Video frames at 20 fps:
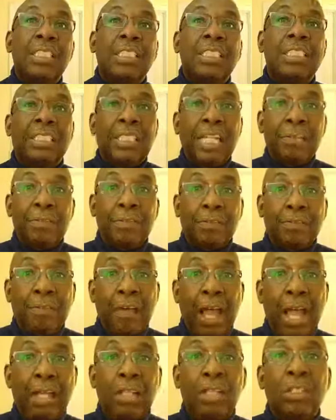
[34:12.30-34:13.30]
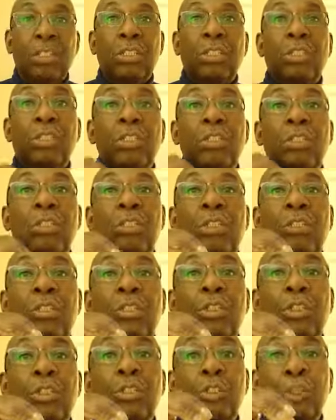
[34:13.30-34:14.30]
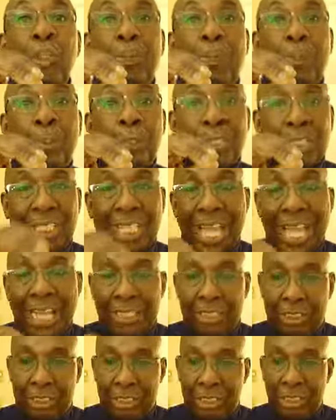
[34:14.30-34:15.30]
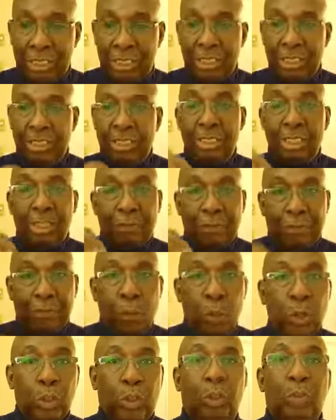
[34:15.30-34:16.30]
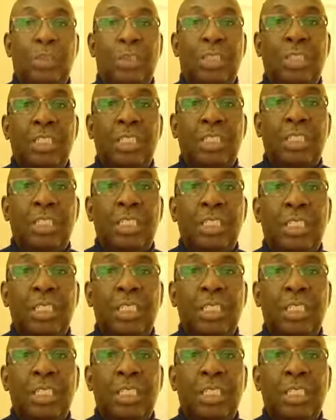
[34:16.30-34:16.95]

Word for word: Set fire to the protection, the fortress.